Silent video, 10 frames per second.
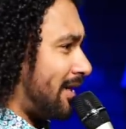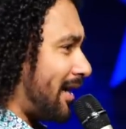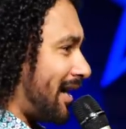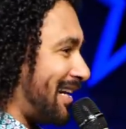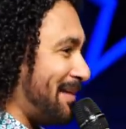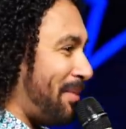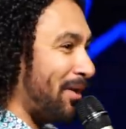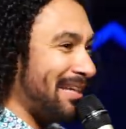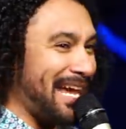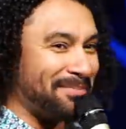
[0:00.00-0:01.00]
I got an
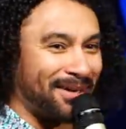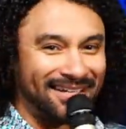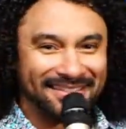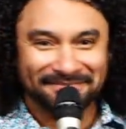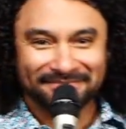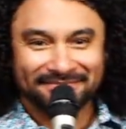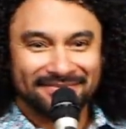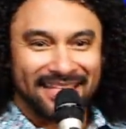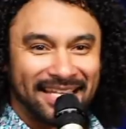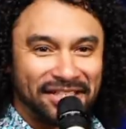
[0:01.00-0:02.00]
Ebola neighbor.
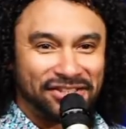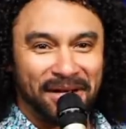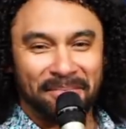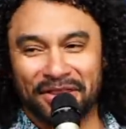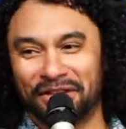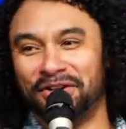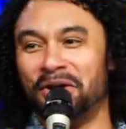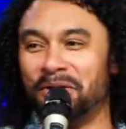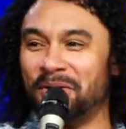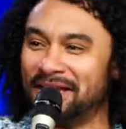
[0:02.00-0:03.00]
I gotta jump on the GoGo